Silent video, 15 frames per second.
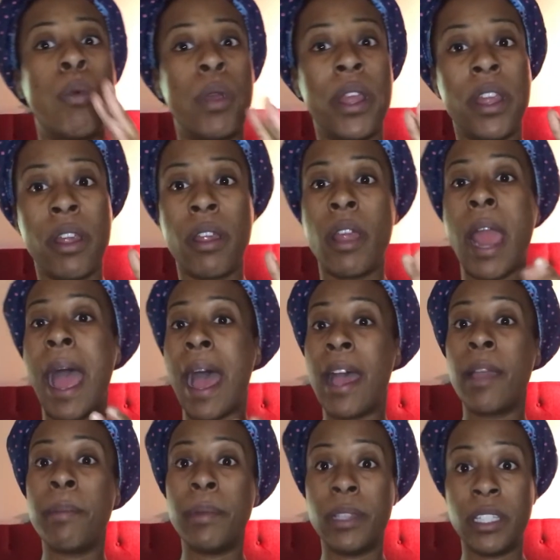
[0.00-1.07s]
where
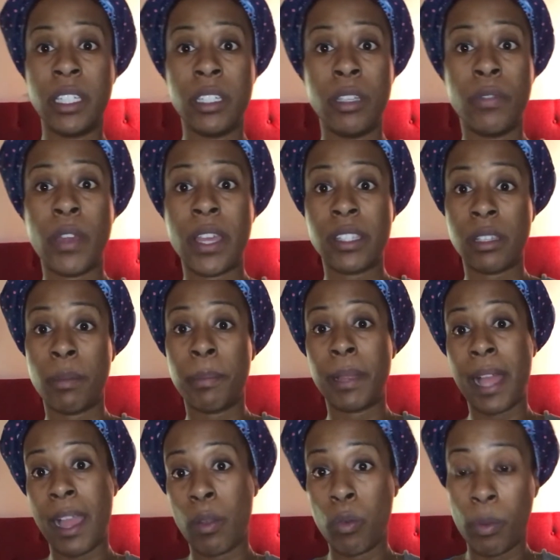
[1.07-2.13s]
I believe, as a
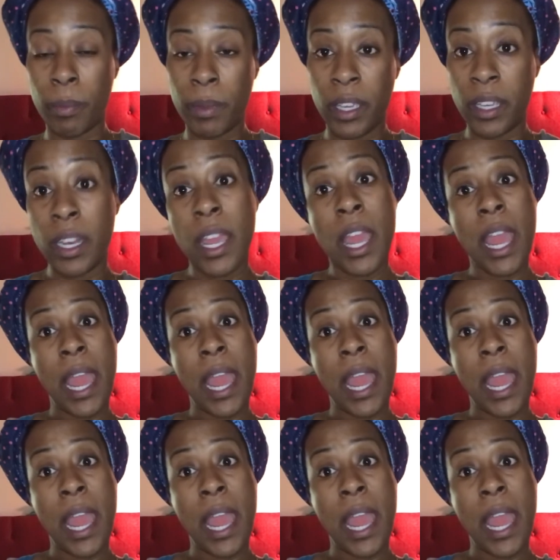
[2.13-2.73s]
black woman,